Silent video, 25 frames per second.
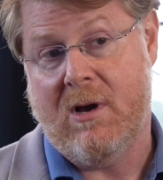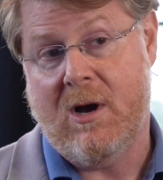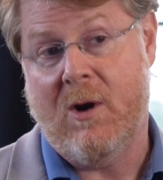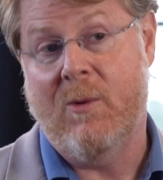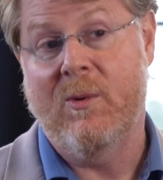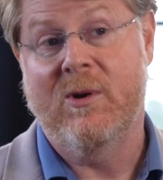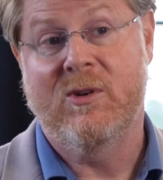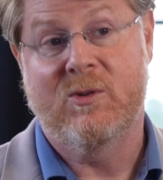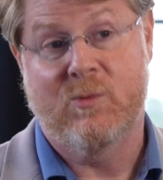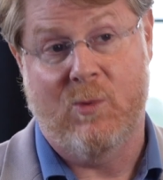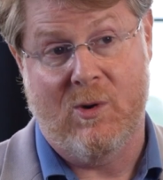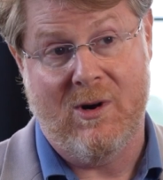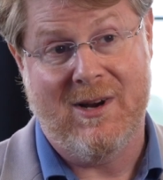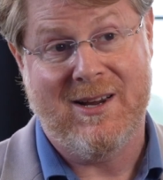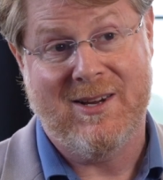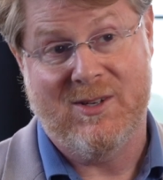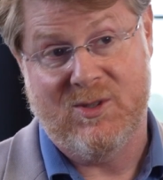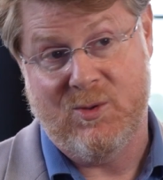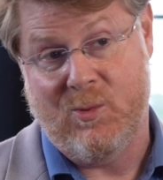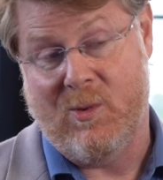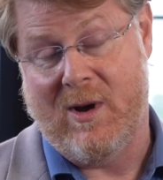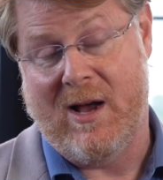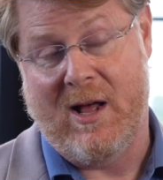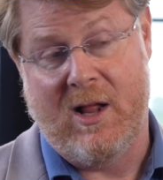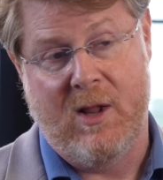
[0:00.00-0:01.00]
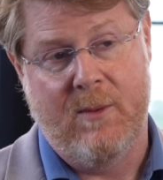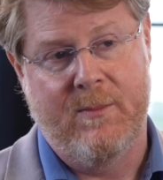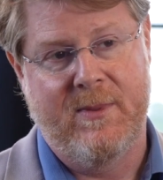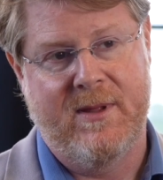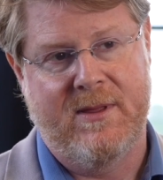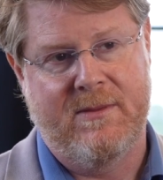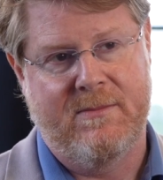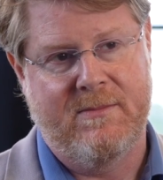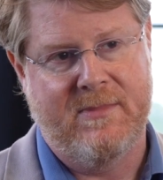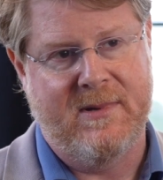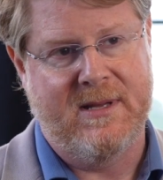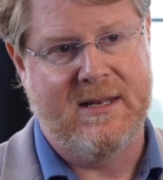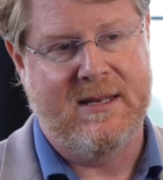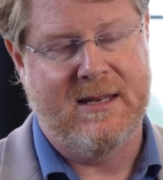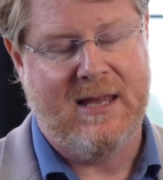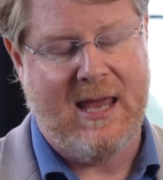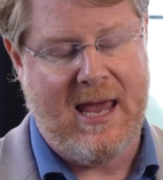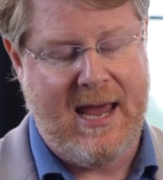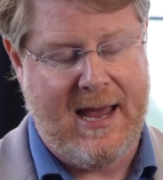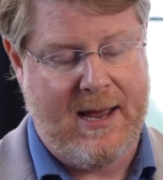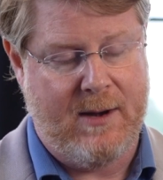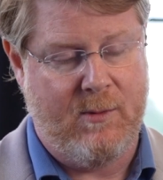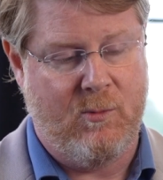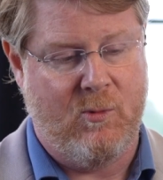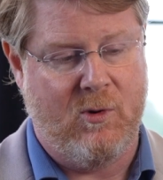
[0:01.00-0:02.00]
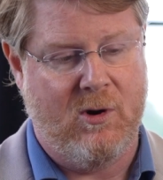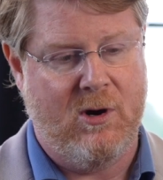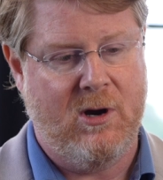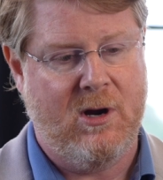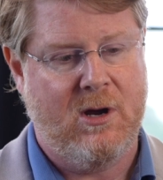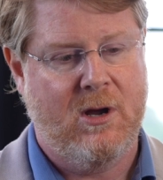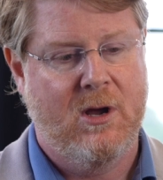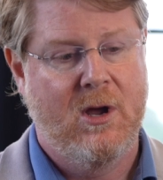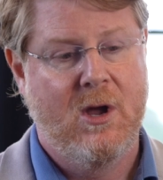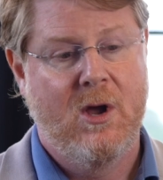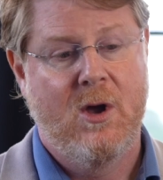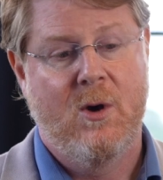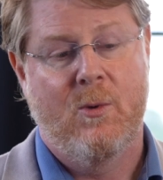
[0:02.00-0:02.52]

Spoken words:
always work as well, but can work.